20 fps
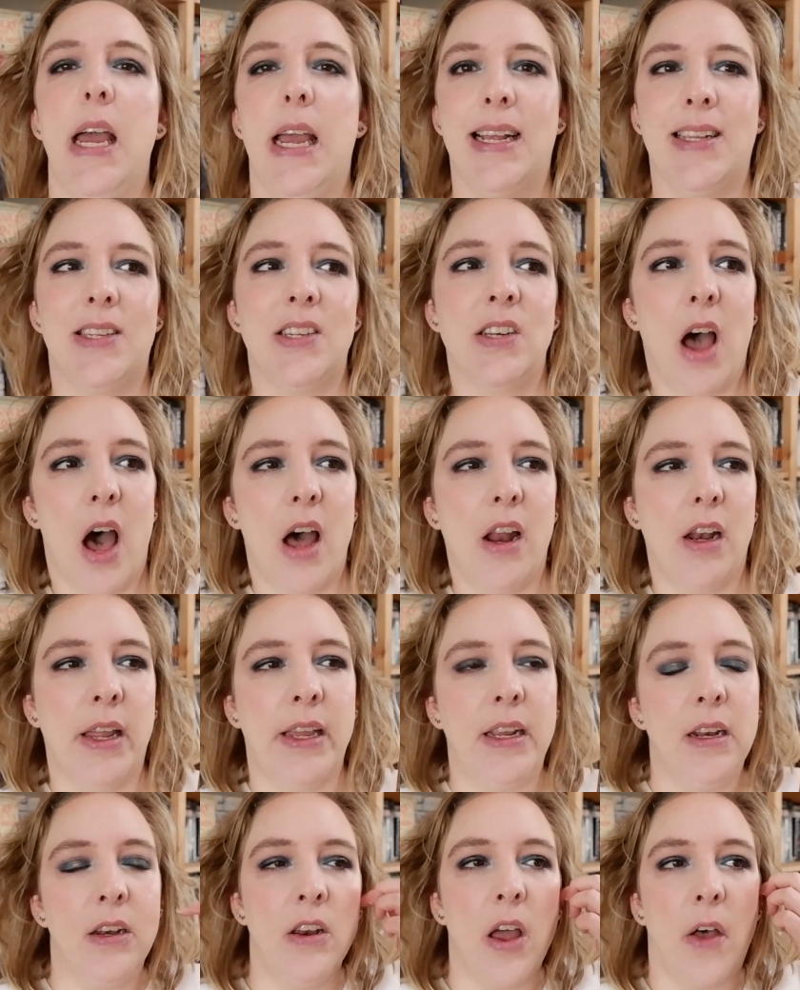It's not
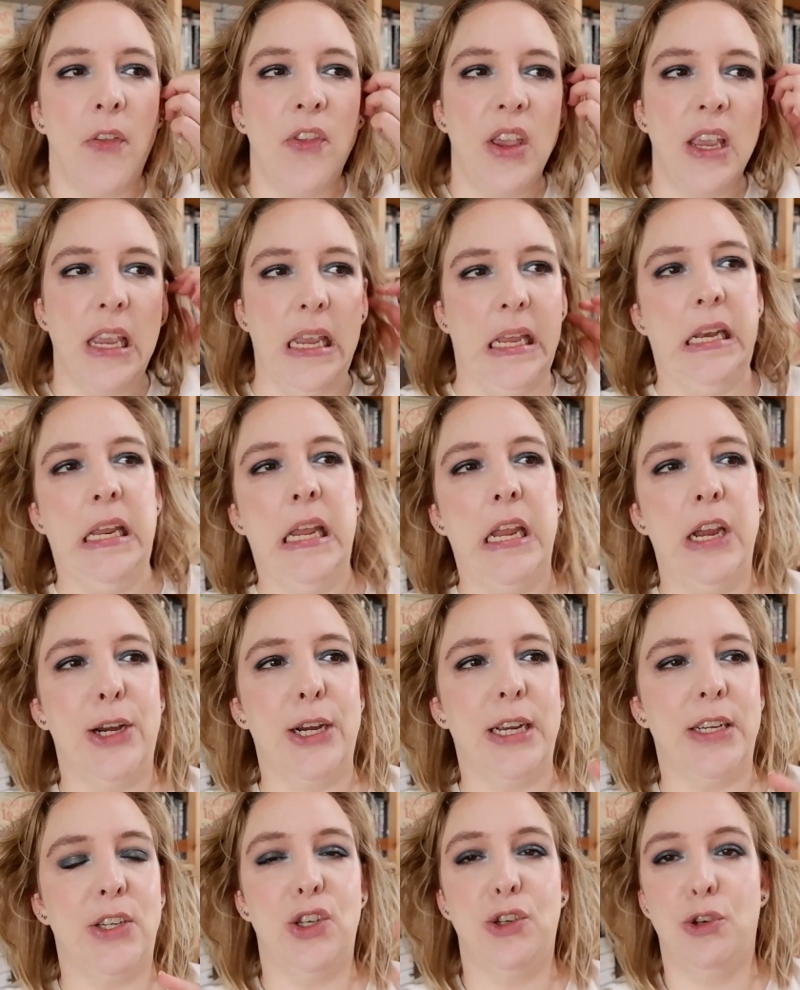like, nothing in
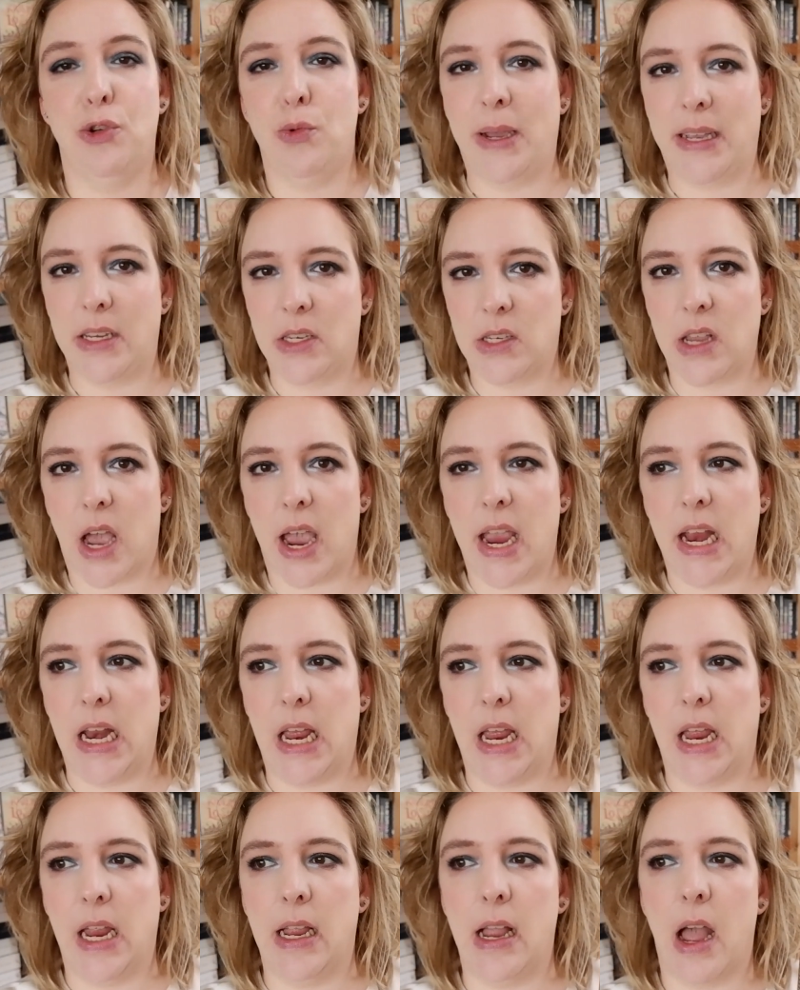here is too
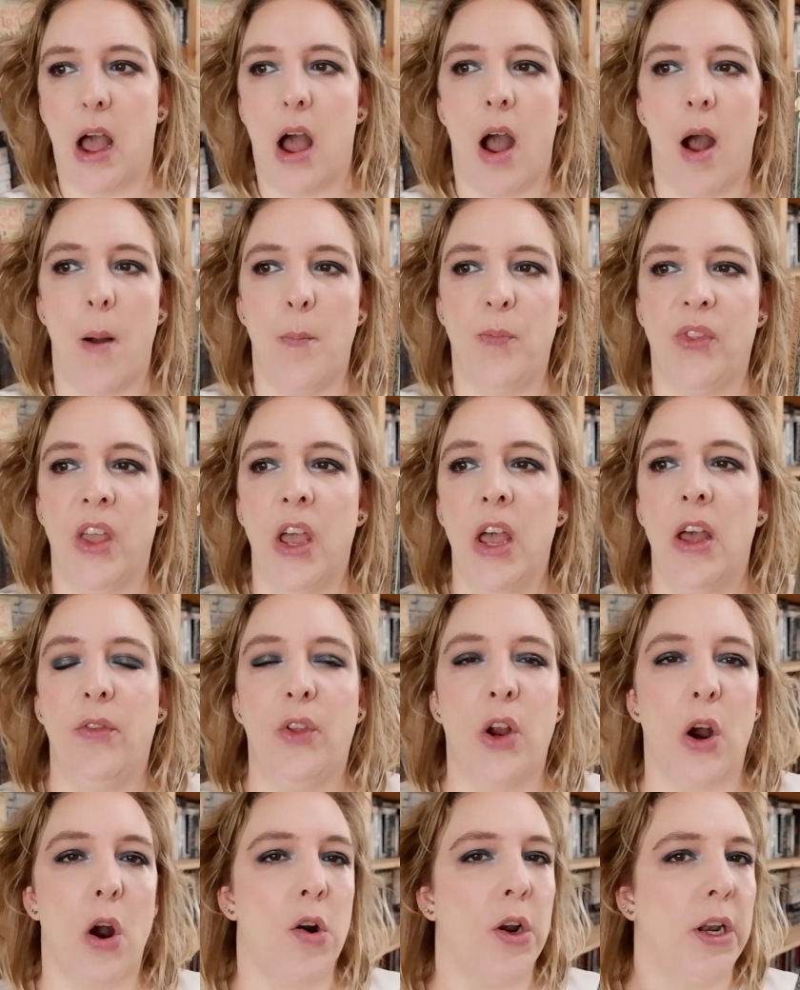exciting.
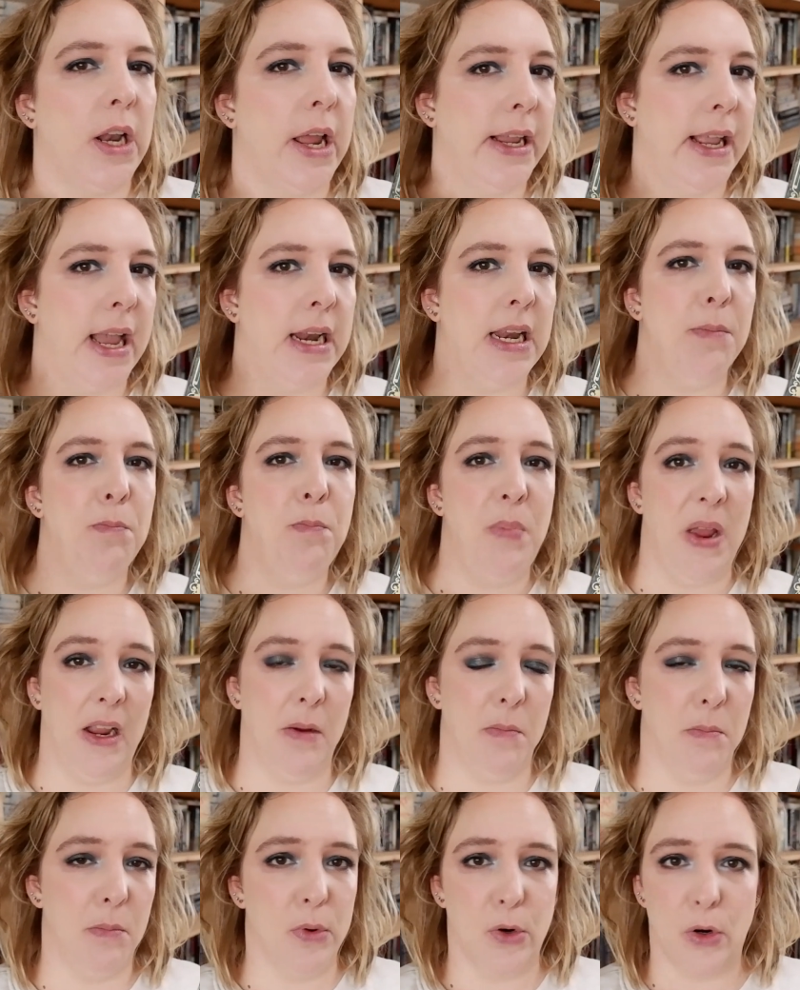There aren't like any
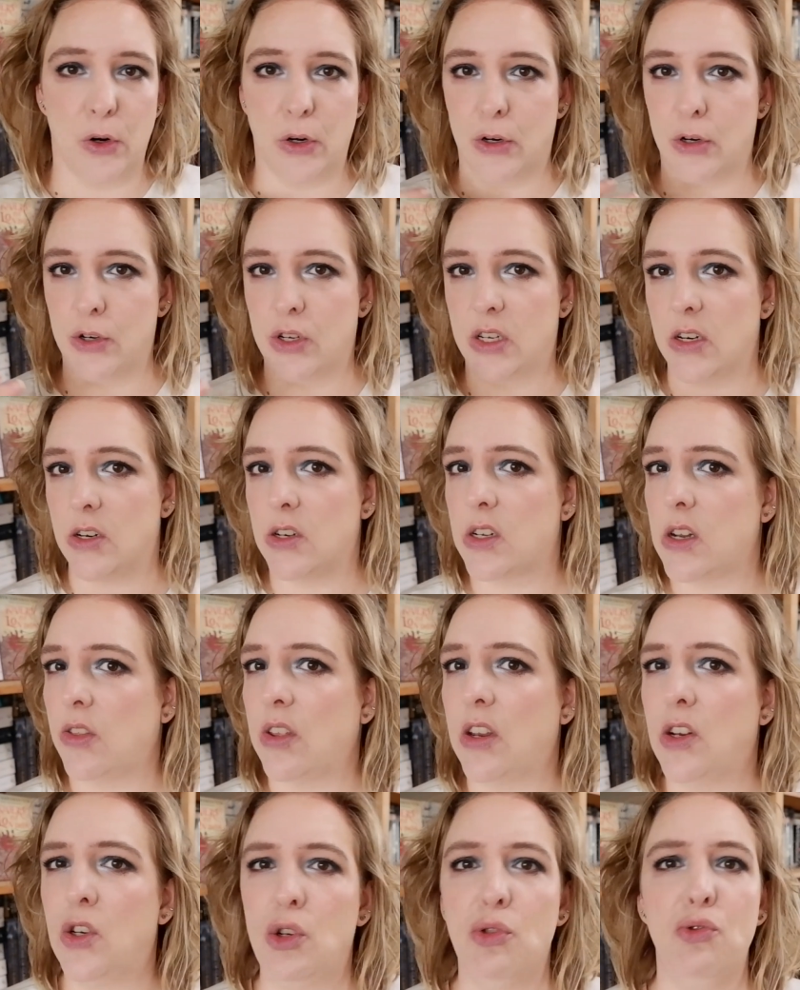big murders. There's
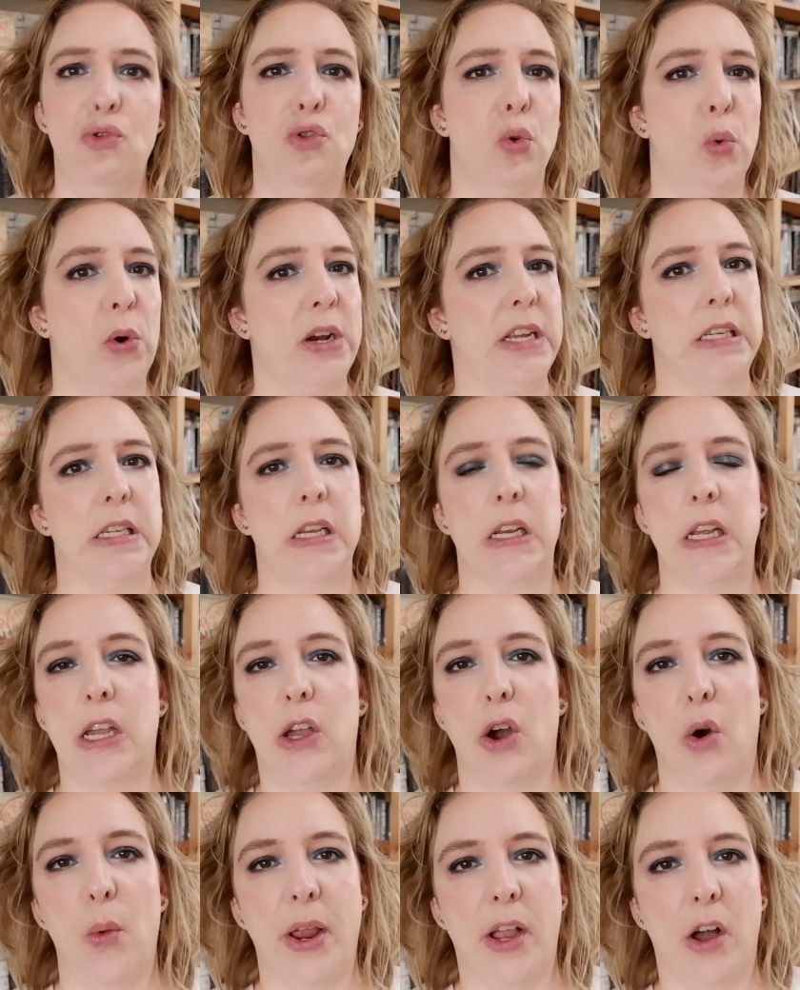nothing too grisly
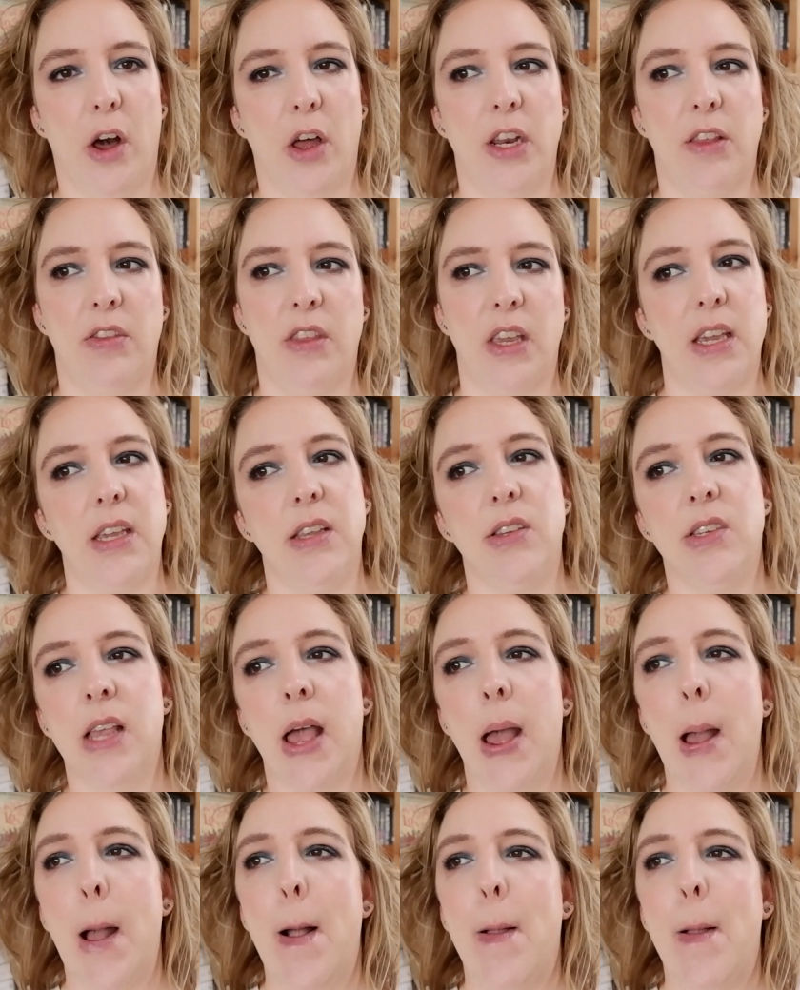going on in these.